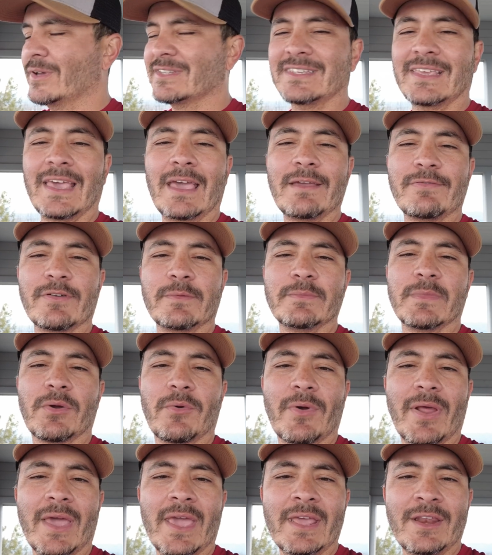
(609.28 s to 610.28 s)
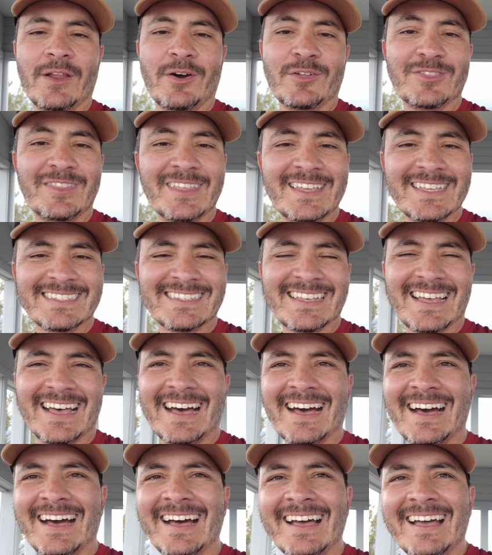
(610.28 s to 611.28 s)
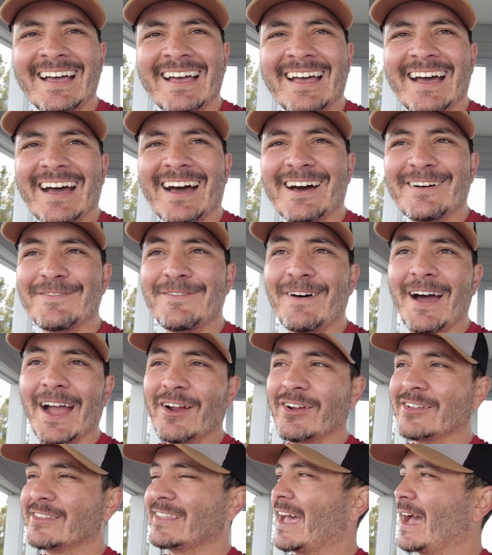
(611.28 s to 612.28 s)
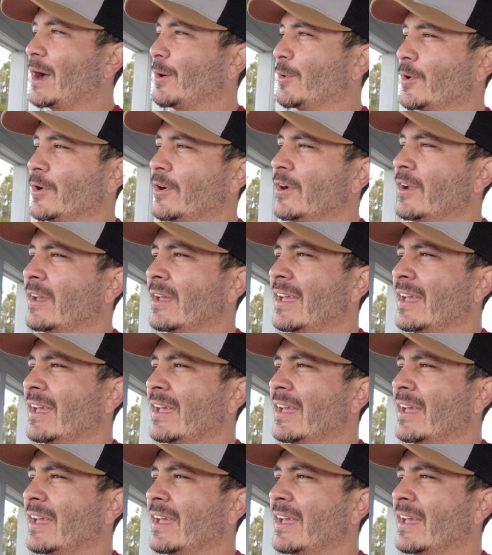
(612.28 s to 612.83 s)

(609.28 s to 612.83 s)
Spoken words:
escape from the rain on this fire tower.